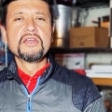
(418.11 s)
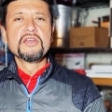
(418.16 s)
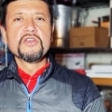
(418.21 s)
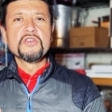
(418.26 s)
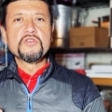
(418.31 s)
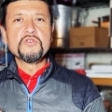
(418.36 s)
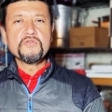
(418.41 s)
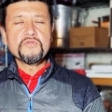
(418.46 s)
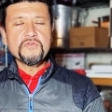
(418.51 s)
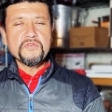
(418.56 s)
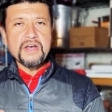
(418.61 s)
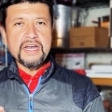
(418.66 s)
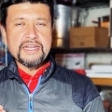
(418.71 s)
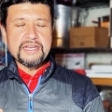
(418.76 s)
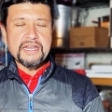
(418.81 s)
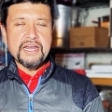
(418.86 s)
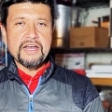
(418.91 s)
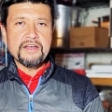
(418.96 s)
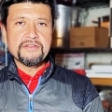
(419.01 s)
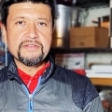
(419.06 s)
you find
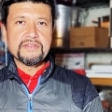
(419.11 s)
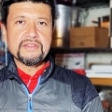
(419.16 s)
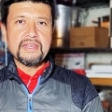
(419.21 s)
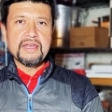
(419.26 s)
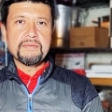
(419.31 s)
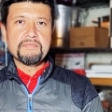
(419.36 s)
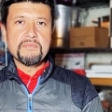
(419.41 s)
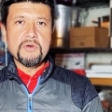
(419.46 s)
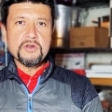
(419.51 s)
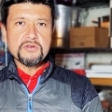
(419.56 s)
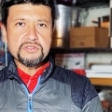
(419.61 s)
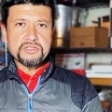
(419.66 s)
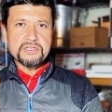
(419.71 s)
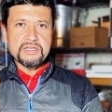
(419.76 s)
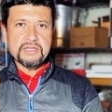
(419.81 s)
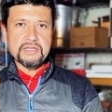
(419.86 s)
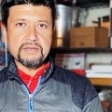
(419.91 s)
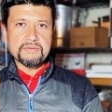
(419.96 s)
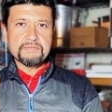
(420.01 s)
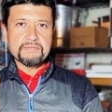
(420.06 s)
out that most of
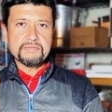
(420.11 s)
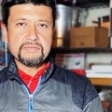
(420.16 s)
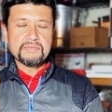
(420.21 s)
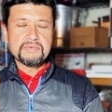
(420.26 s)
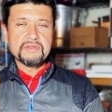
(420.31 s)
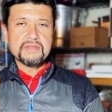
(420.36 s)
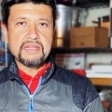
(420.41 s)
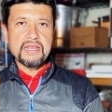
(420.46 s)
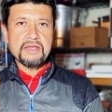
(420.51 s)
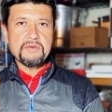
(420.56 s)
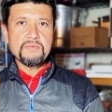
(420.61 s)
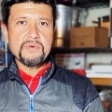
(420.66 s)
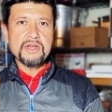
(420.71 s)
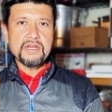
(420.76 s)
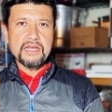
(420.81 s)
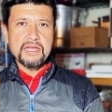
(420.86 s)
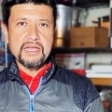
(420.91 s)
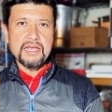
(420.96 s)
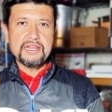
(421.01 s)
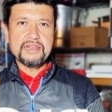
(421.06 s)
them, they went
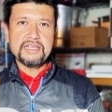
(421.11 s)
ahead, they